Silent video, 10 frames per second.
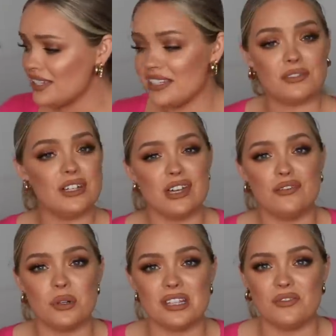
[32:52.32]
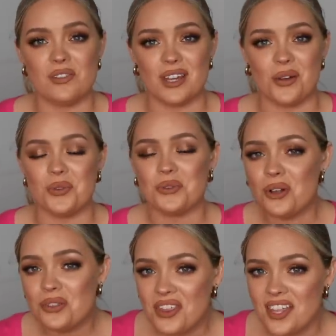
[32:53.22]
that's everything for this video. Those are
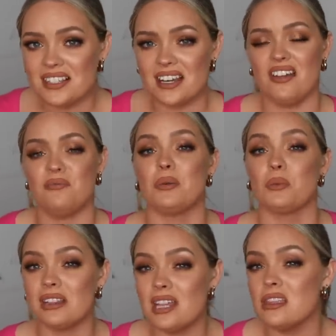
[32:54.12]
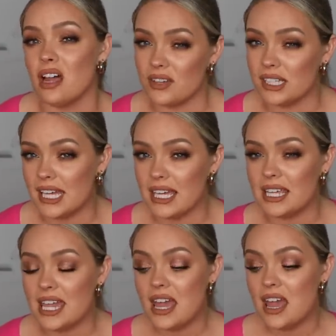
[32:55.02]
all the things that I've been really loving
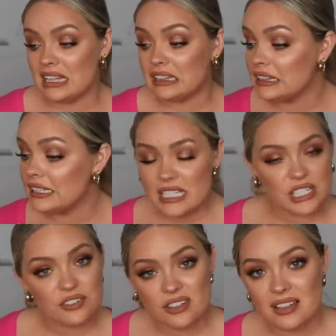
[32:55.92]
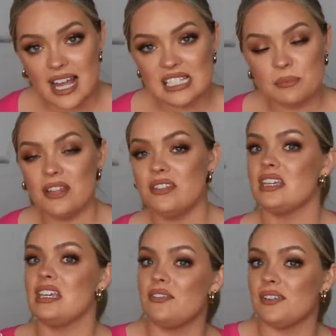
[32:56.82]
lately, at least for the last month,
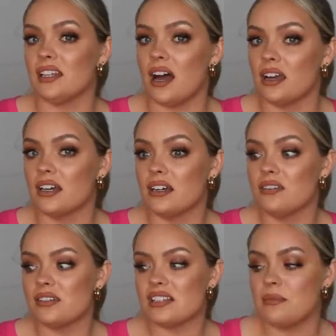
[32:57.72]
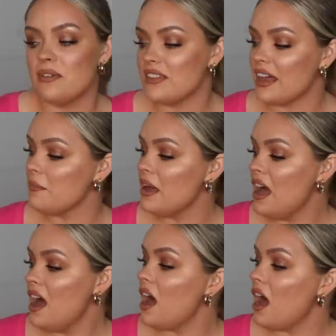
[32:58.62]
even longer for some of them.
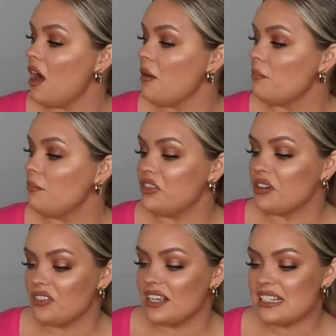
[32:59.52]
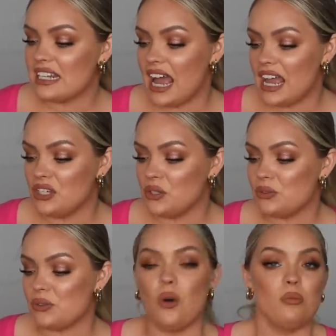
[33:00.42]
Um, but they're things that I
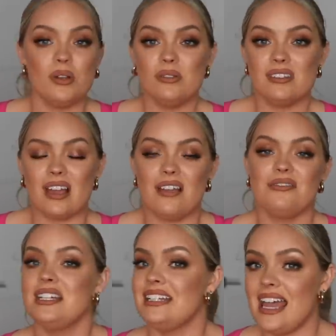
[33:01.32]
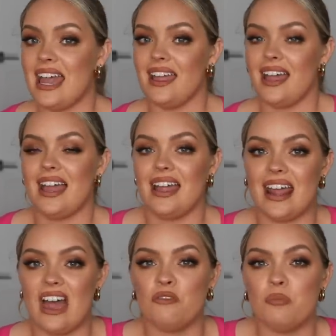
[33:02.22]
use almost every day and
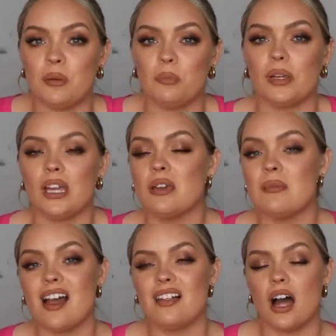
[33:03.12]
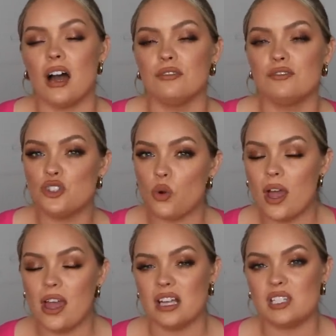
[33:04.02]
have been bringing me a lot of
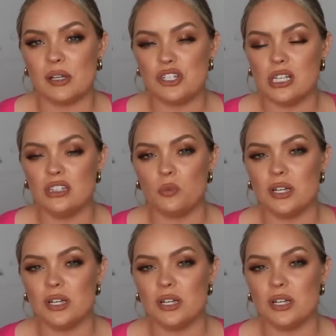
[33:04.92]
joy, especially in the